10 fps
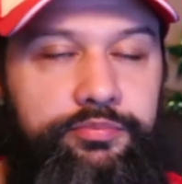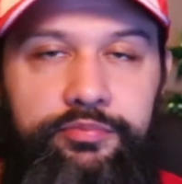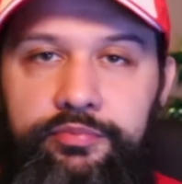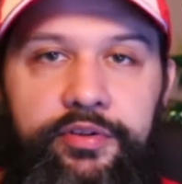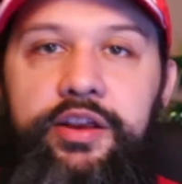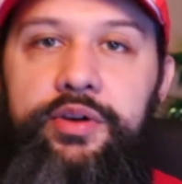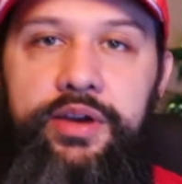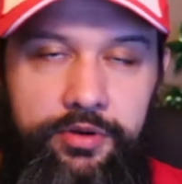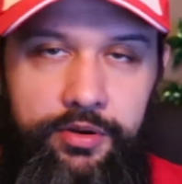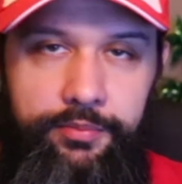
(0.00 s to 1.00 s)
video
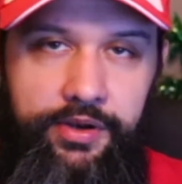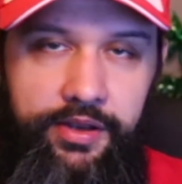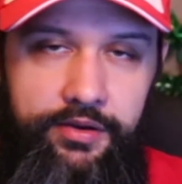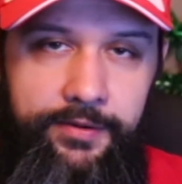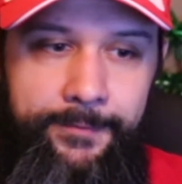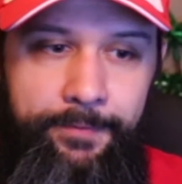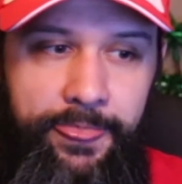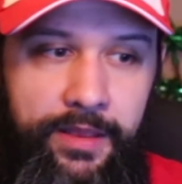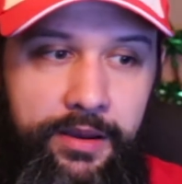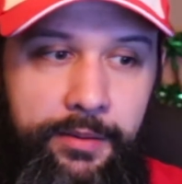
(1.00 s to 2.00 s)
game company.
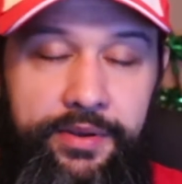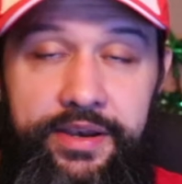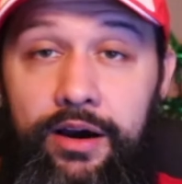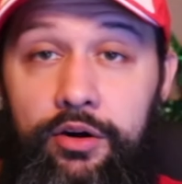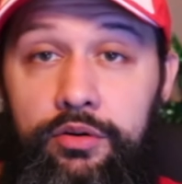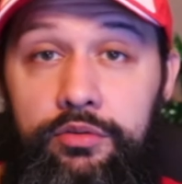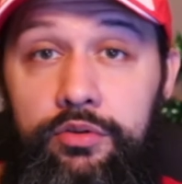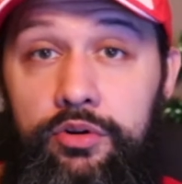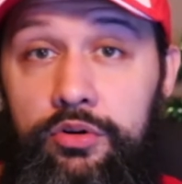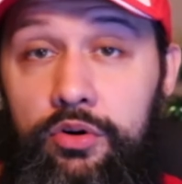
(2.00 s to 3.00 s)
But now,
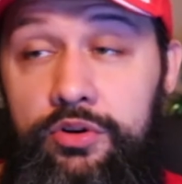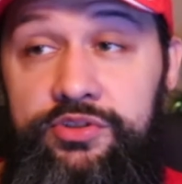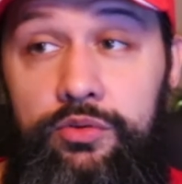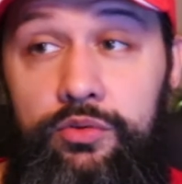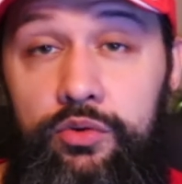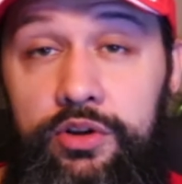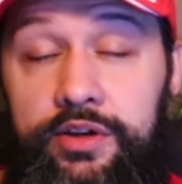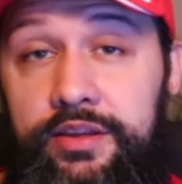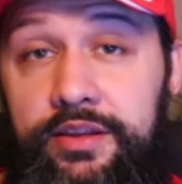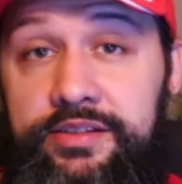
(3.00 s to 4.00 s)
also, look
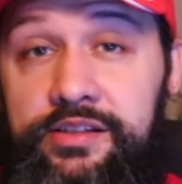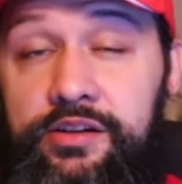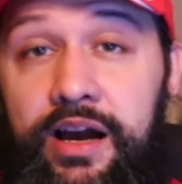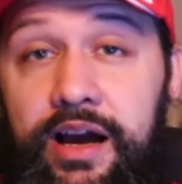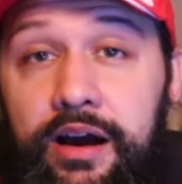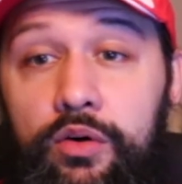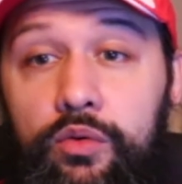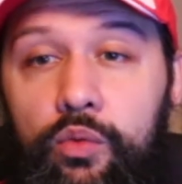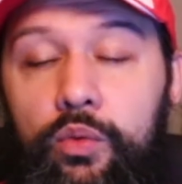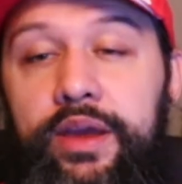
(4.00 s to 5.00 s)
at this. Look how
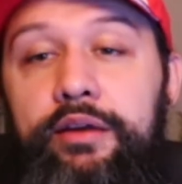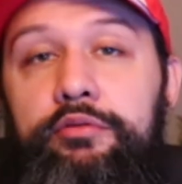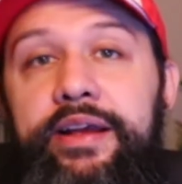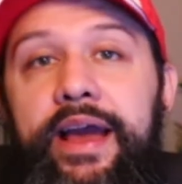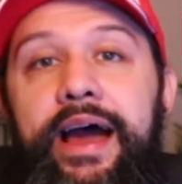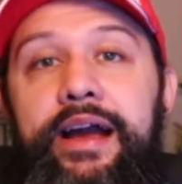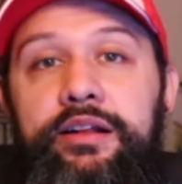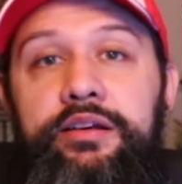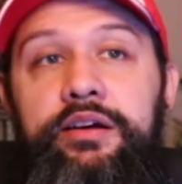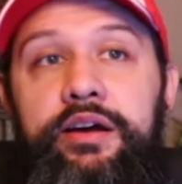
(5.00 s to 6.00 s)
we react
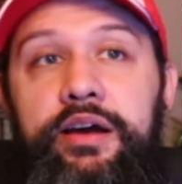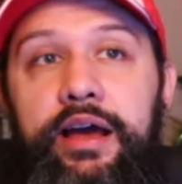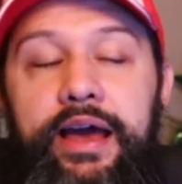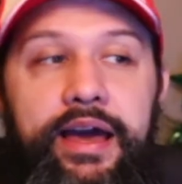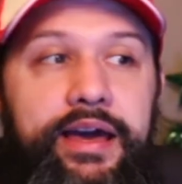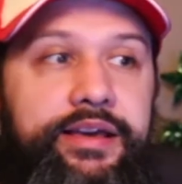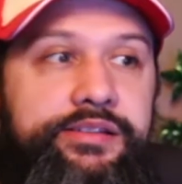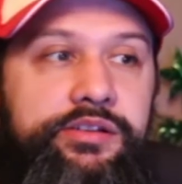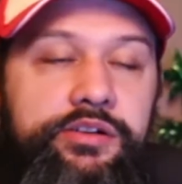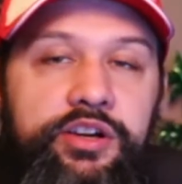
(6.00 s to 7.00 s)

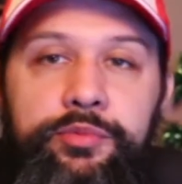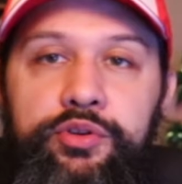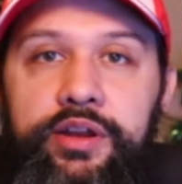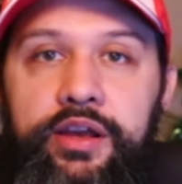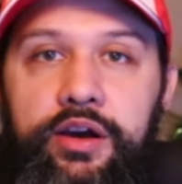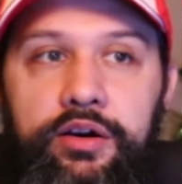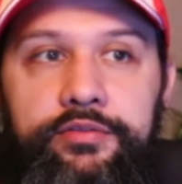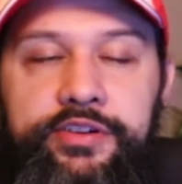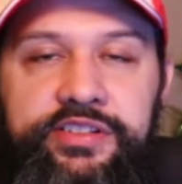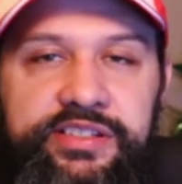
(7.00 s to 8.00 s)
as a community of
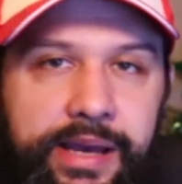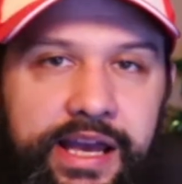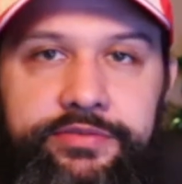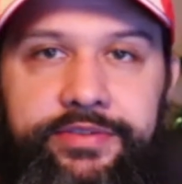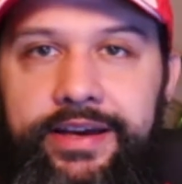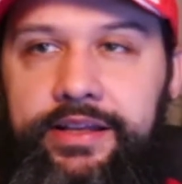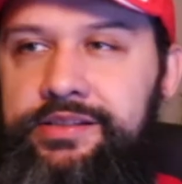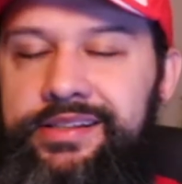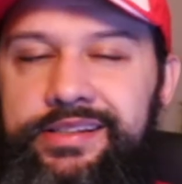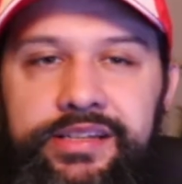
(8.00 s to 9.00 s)
Smash fans,
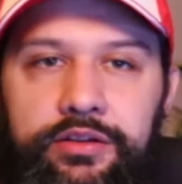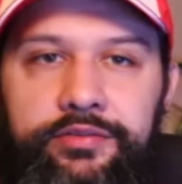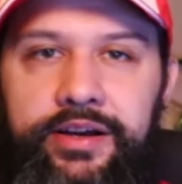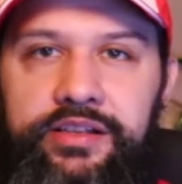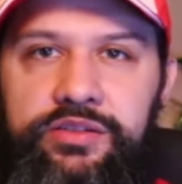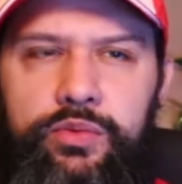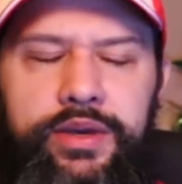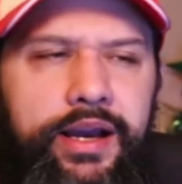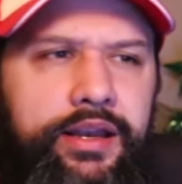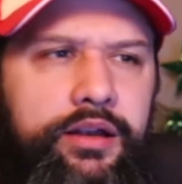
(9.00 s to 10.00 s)
Nintendo fans. We
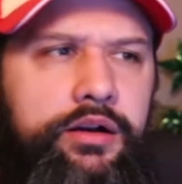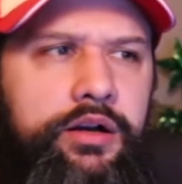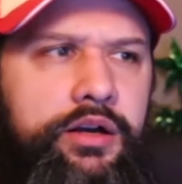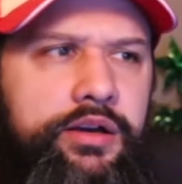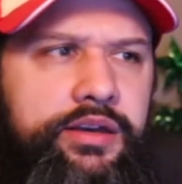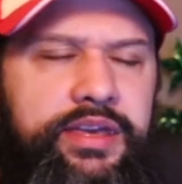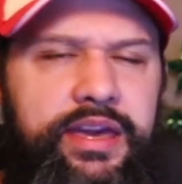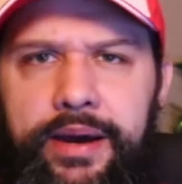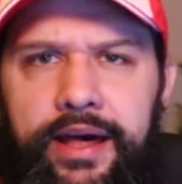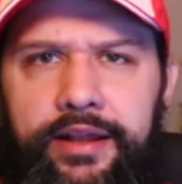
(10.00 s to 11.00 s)
kind of
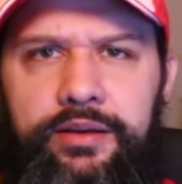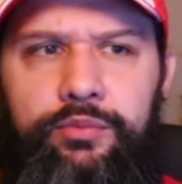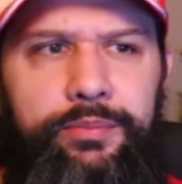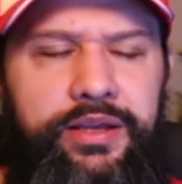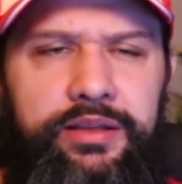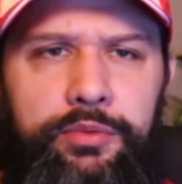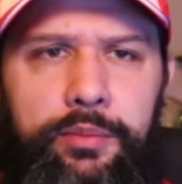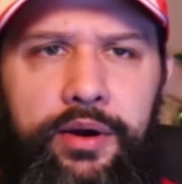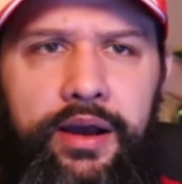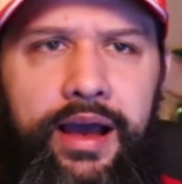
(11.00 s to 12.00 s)
get mad at them. We beat them up.
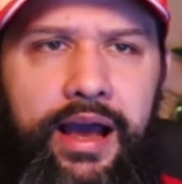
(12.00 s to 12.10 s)
I